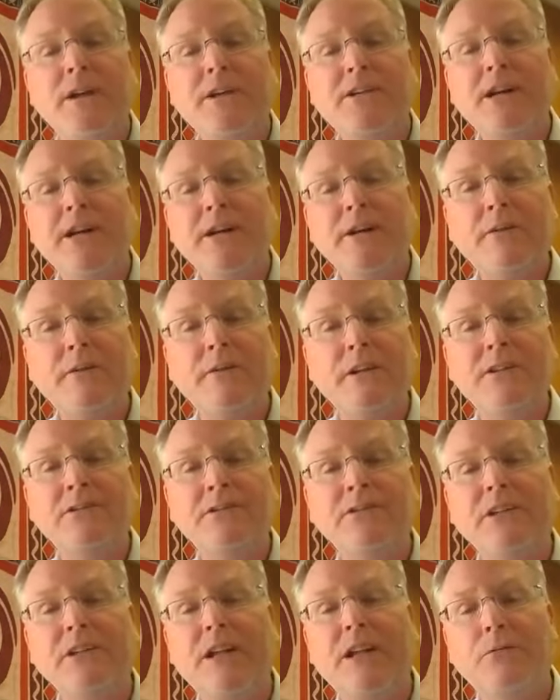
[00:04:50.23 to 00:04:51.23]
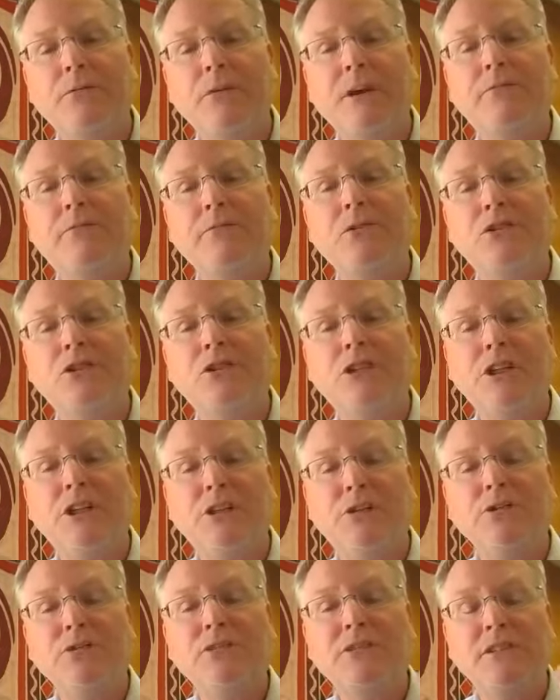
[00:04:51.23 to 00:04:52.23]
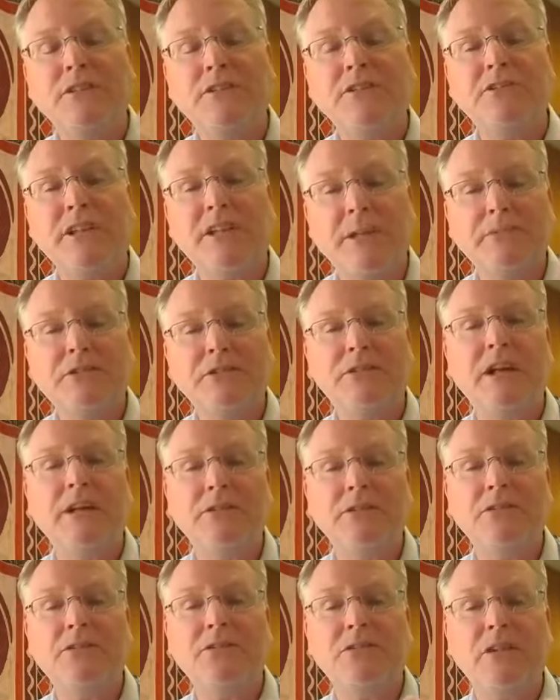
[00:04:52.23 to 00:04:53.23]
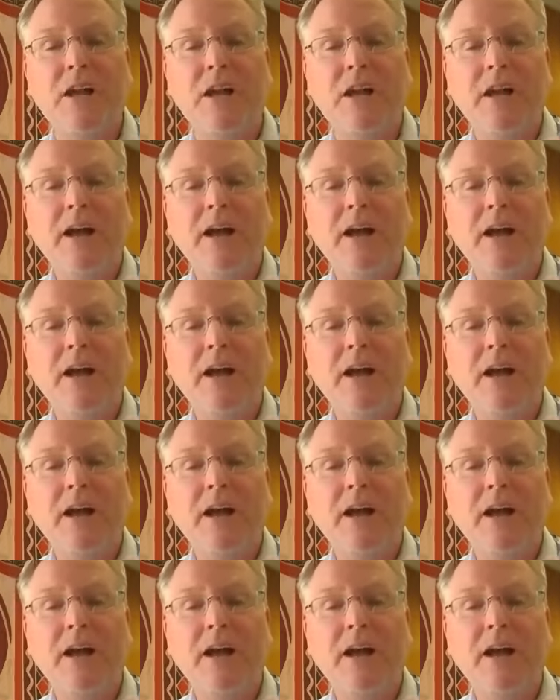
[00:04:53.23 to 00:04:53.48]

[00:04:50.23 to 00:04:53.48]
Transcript: terrorist and refugee used in the same sentence.